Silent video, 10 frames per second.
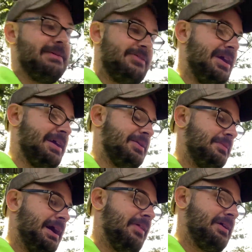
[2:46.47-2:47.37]
been checking them
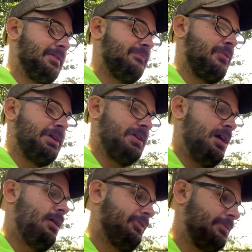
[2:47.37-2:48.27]
out. They are freaking
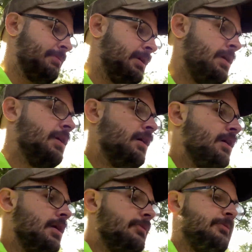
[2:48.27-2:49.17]
awesome.
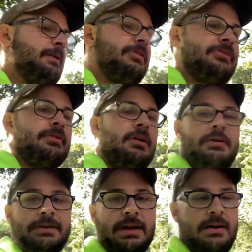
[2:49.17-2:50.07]
Spencer
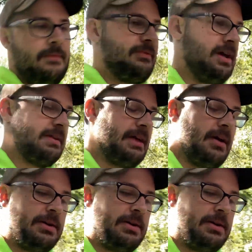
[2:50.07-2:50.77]
Lawn Care, I've checked out